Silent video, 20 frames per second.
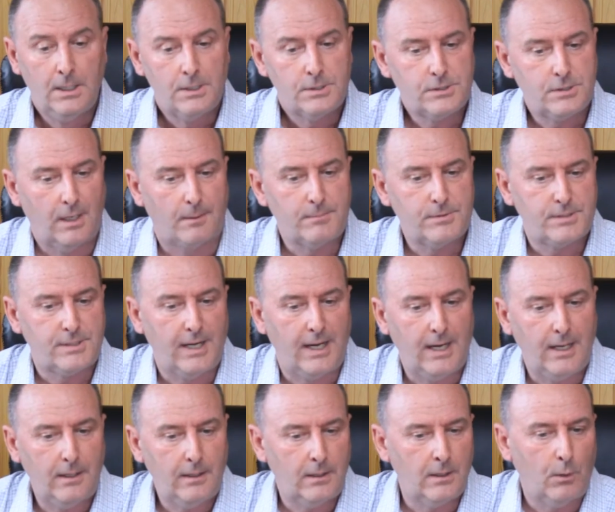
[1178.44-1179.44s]
Some
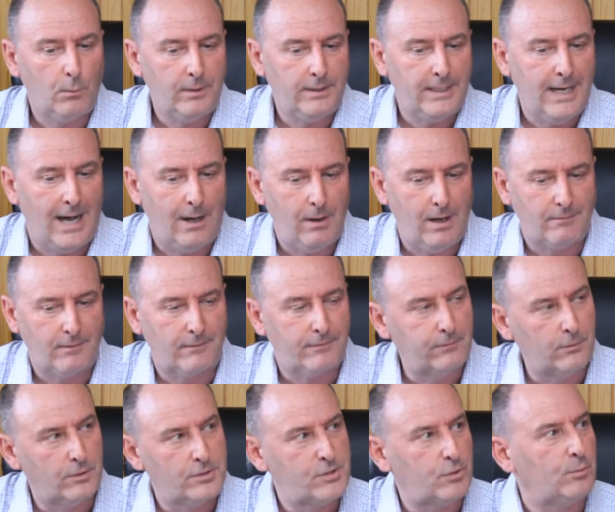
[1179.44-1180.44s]
say, we now have our
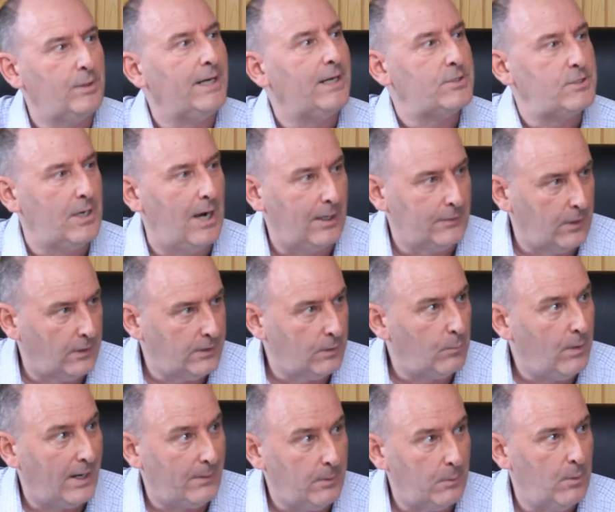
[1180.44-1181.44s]
first grandchild on the
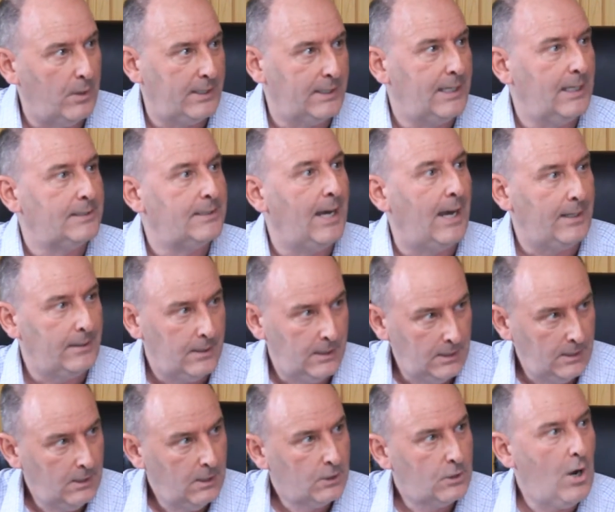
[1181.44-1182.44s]
way. We want to get that
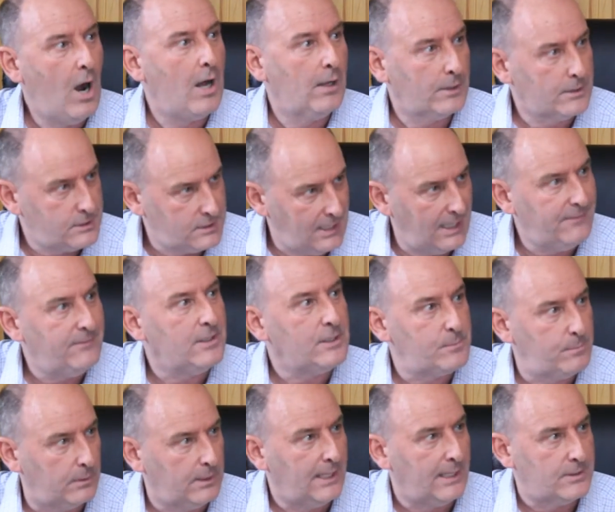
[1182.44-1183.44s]
college
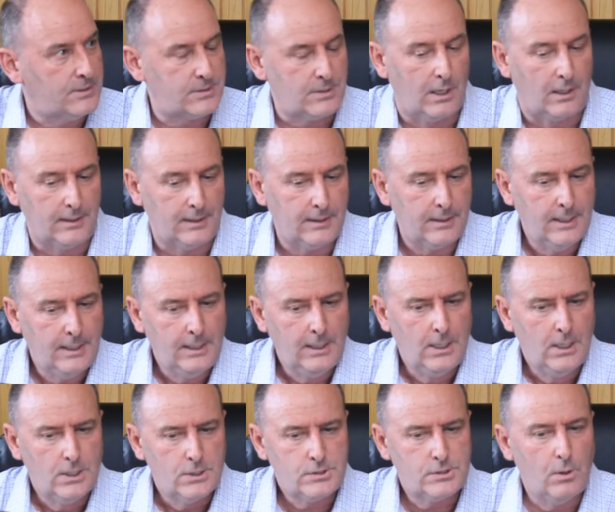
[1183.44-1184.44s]
savings plan started.
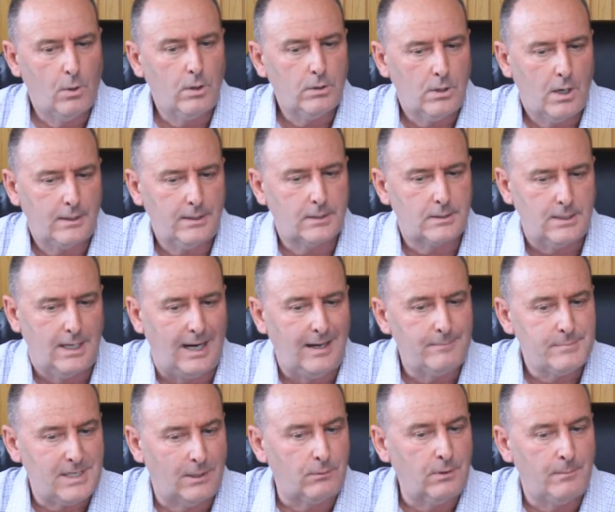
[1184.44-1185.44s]
So a lot of
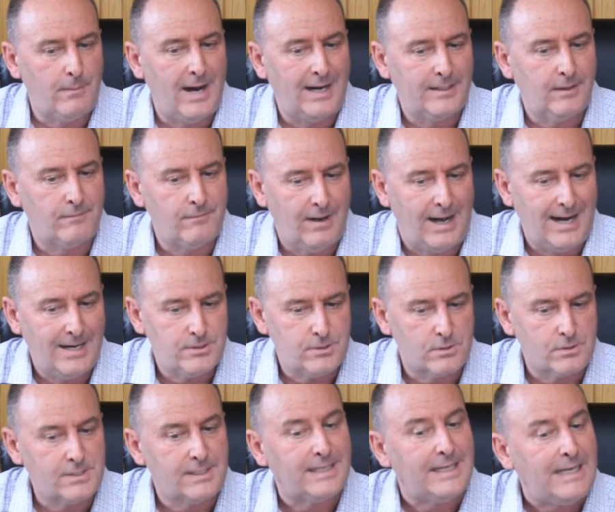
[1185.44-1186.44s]
times I remind
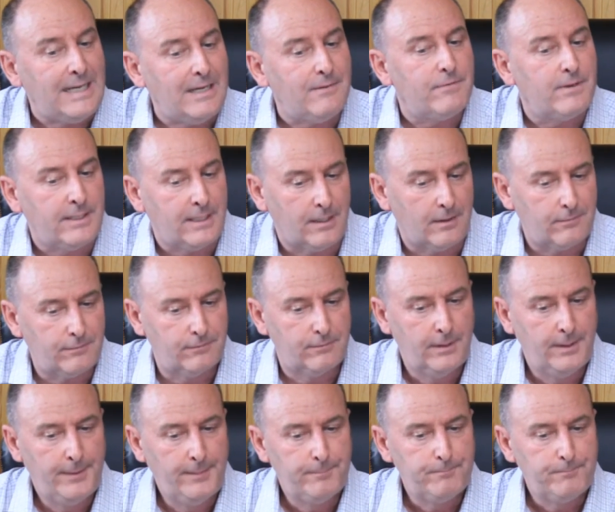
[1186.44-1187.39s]
advisors, even if